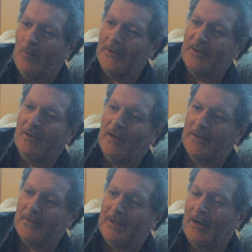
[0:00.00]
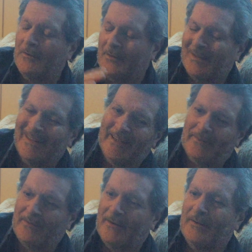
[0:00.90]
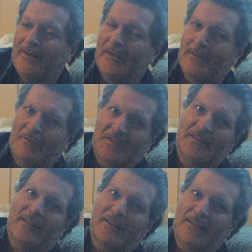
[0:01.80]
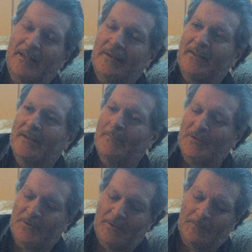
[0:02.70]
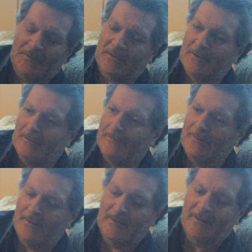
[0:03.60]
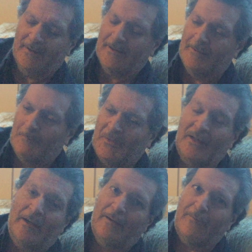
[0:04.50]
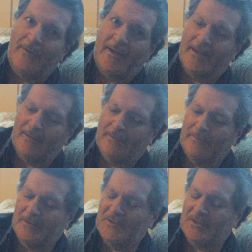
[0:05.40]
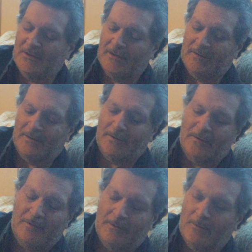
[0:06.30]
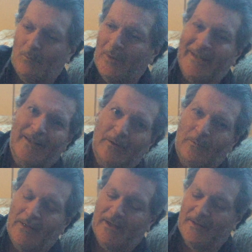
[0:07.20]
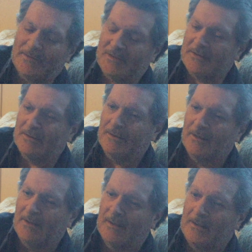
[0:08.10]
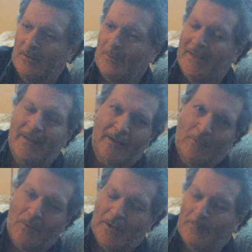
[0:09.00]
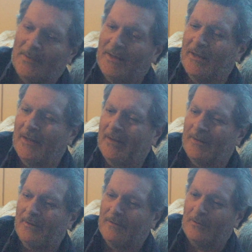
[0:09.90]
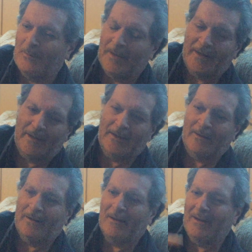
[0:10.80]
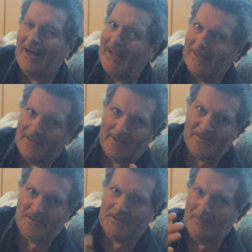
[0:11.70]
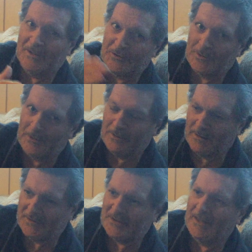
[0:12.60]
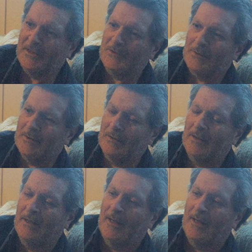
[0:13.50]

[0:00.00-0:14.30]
what do you got, how are you going to get there, and I can facilitate them in terms of clarifying their vision, writing grants, creating a work plan, creating guidelines to make sure you're on schedule,